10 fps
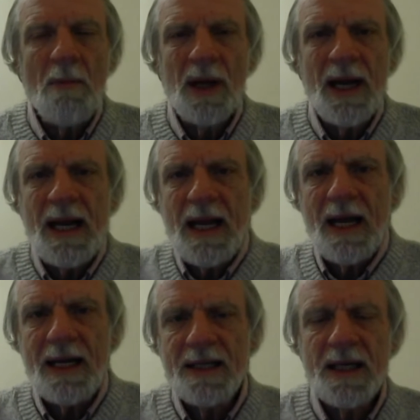But in any
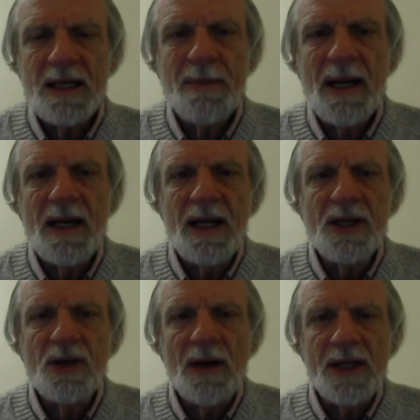case, it's been an
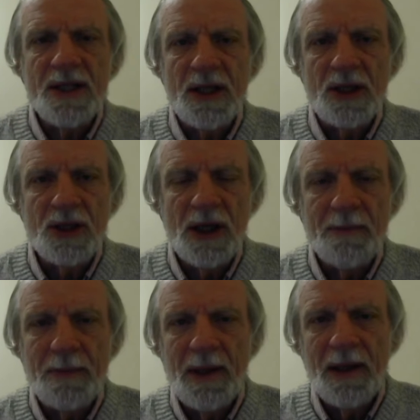interesting
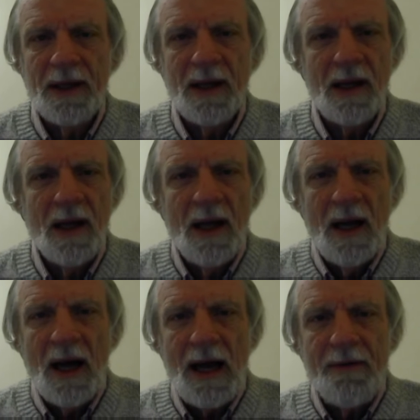trip, and
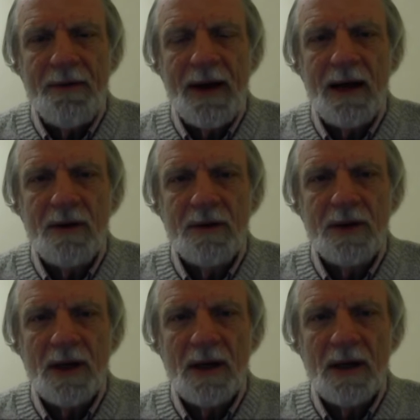I
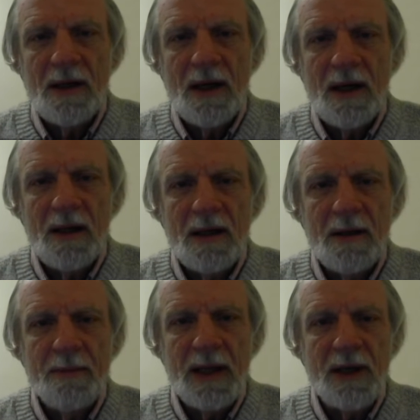found Uh,
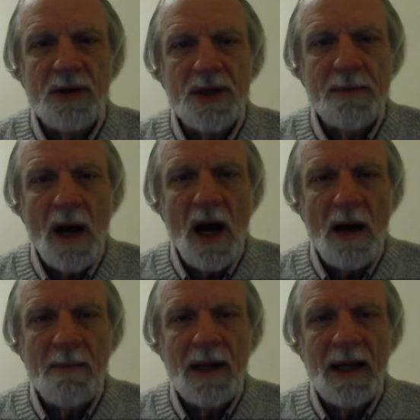Peter's
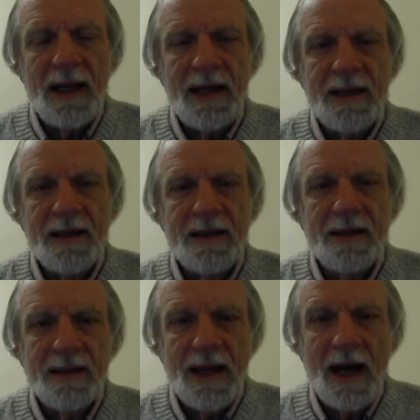mom and
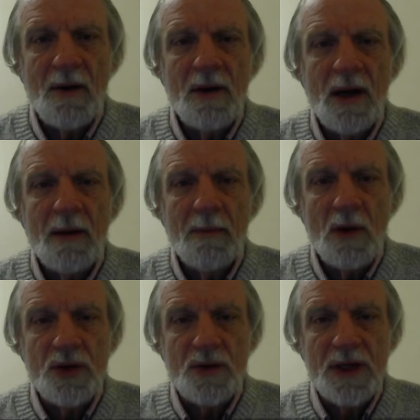now uh,
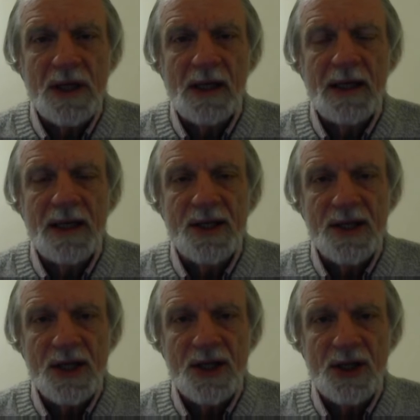most recently
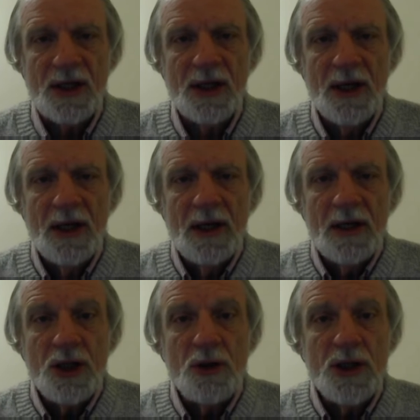his sister,
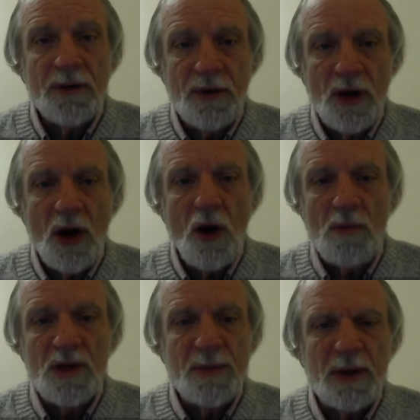two different
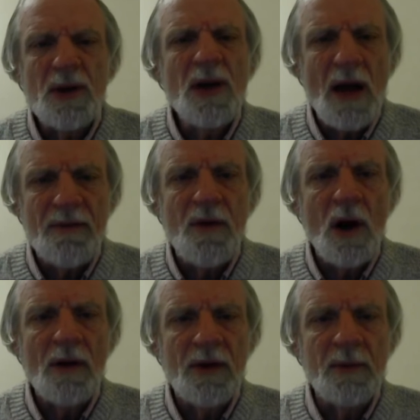homes, but they're not
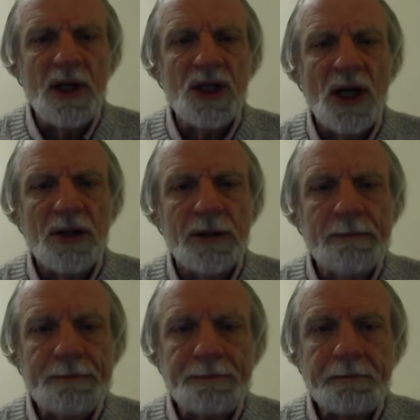far from each other.